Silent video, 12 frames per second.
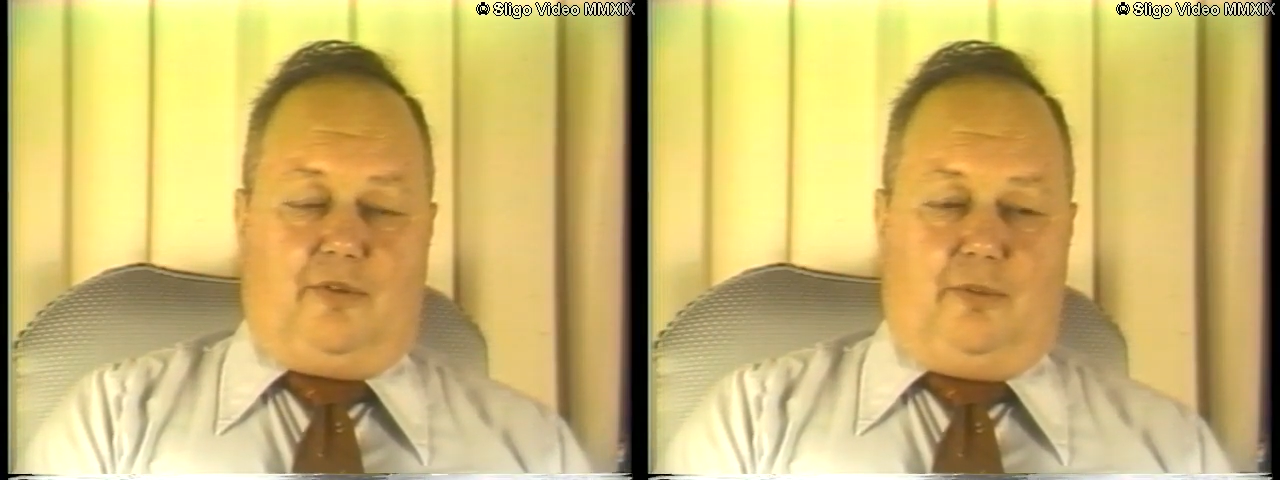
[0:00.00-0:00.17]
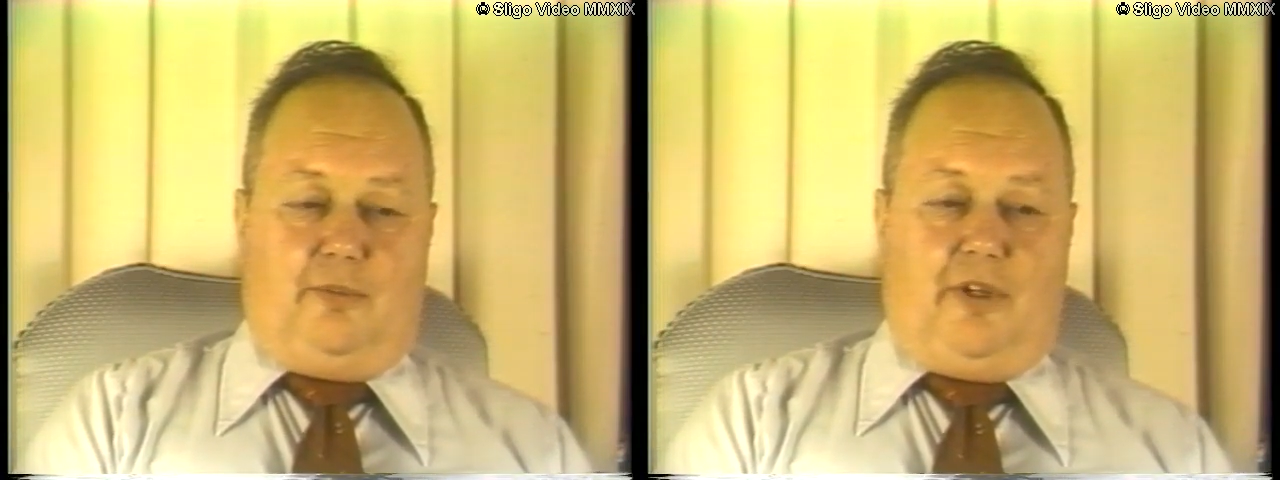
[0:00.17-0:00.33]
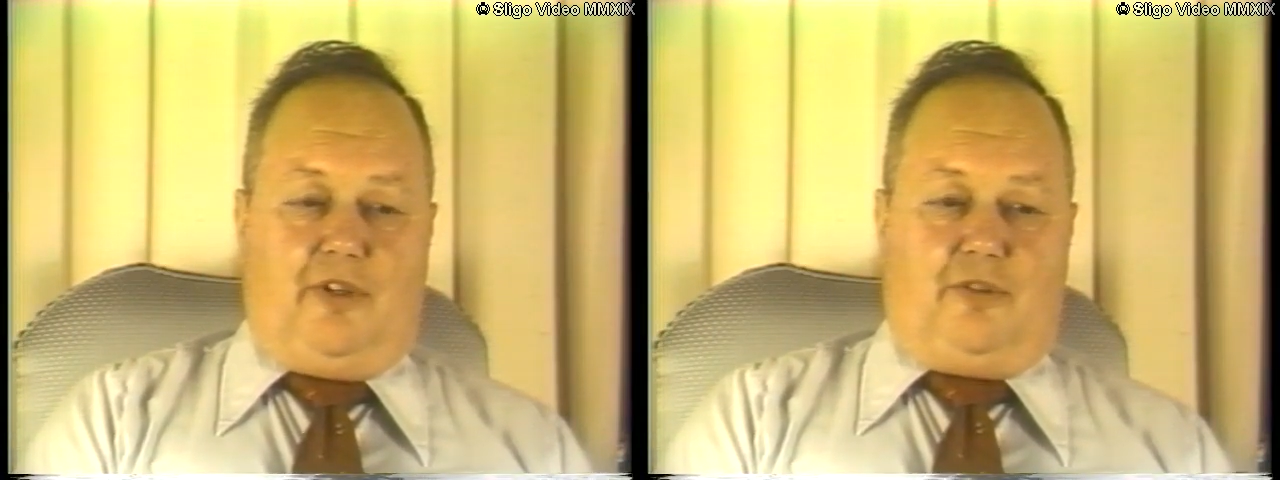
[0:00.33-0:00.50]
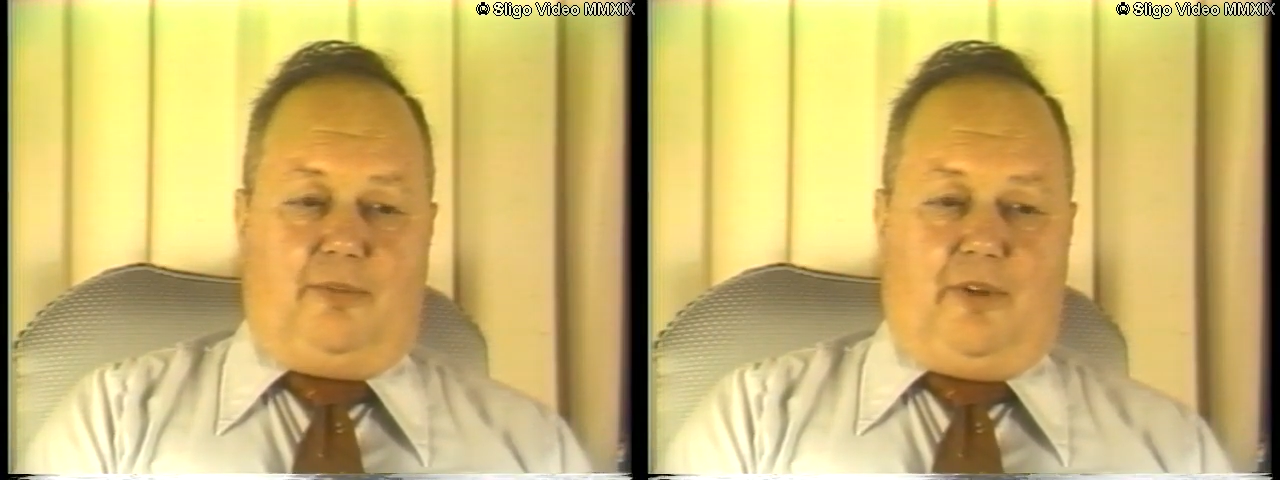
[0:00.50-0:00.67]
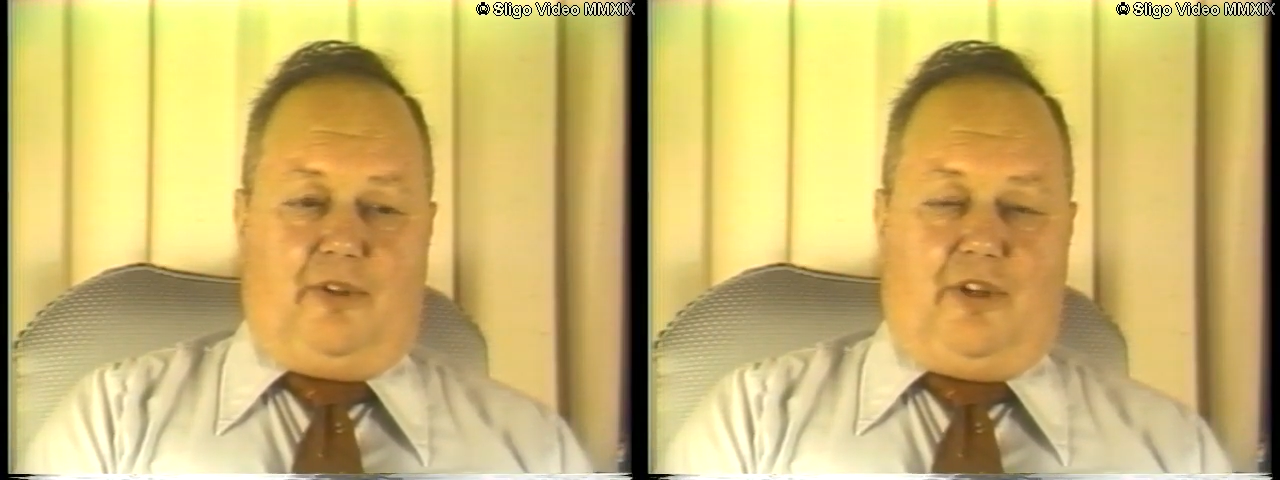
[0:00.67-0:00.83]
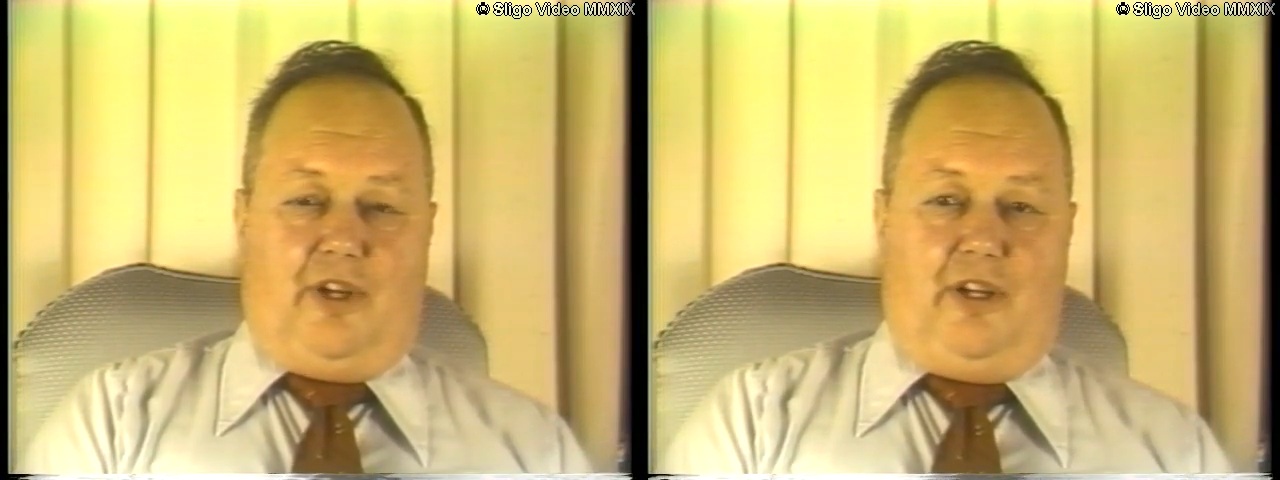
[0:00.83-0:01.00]
a
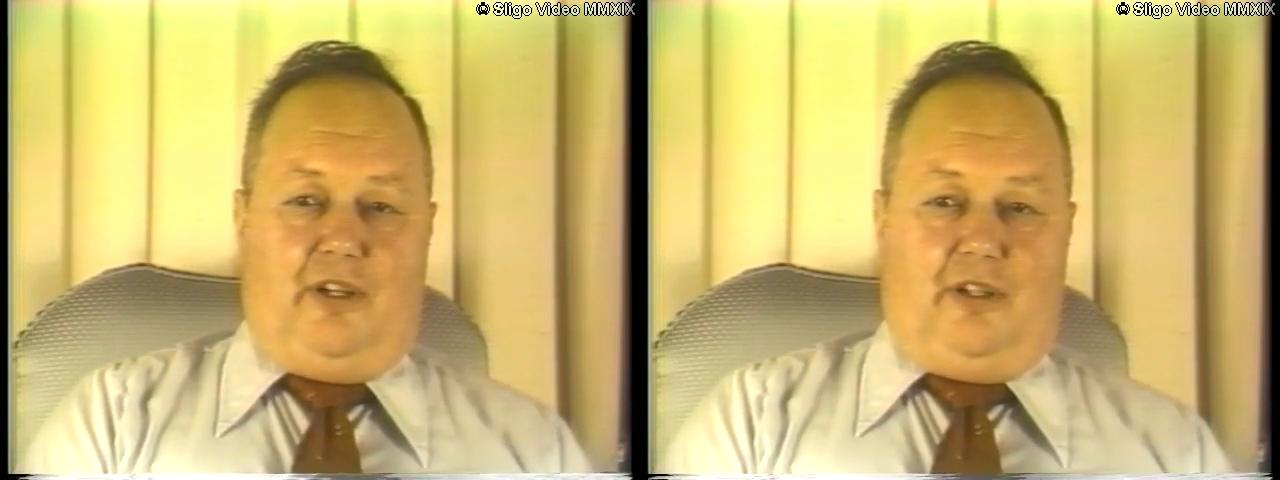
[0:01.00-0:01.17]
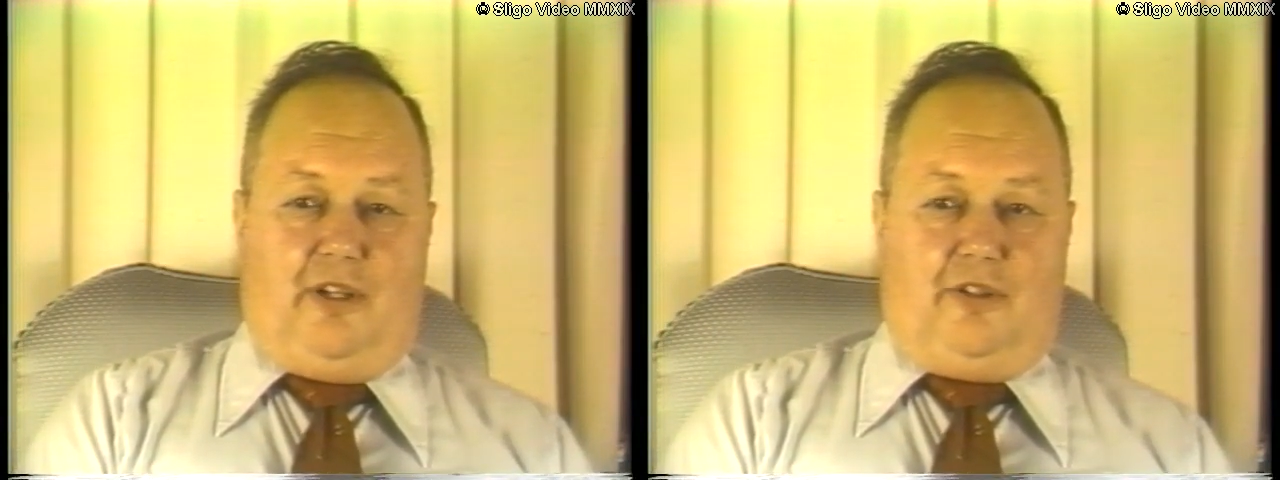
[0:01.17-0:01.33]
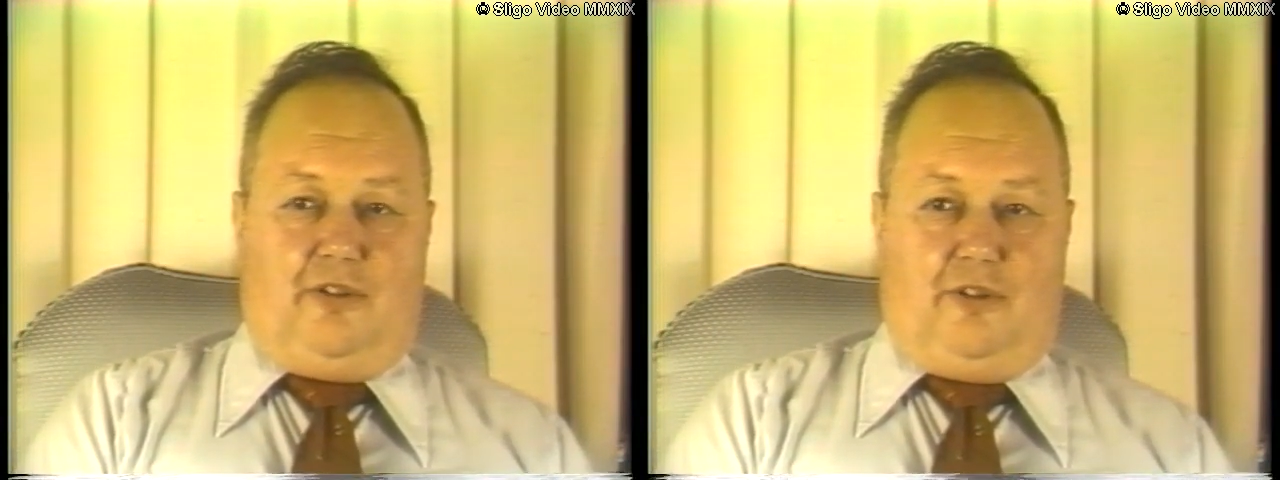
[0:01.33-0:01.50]
tremendous amount of heat.